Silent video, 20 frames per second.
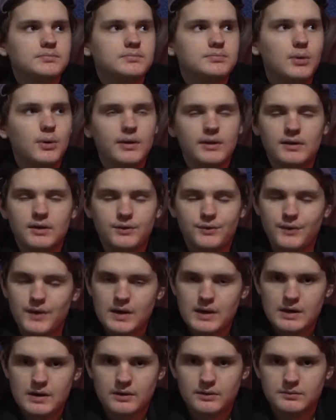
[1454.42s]
pointless
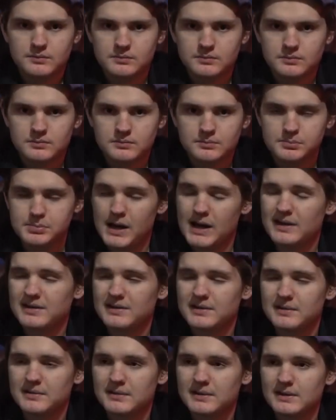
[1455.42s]
video, but
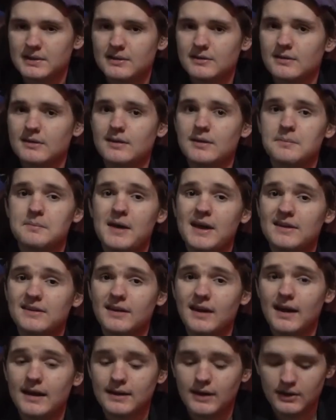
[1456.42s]
it meant
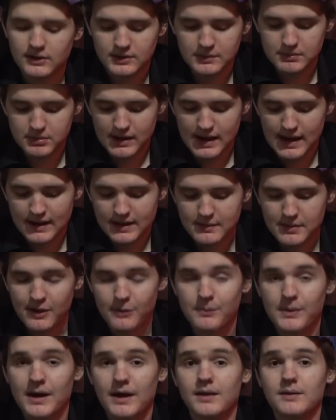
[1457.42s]
I got to brag
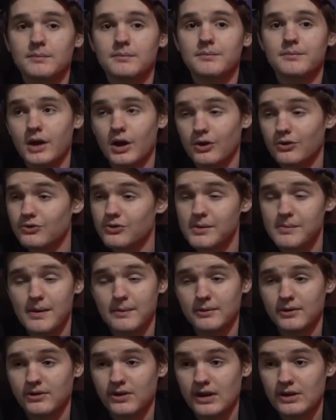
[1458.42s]
about my country
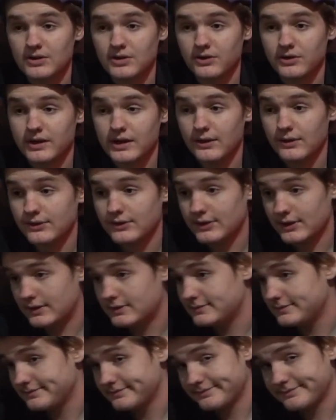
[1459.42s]
memorization skills,
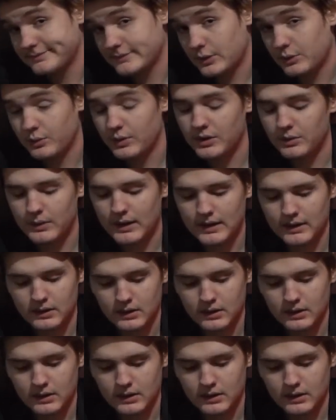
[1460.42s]
so win-win.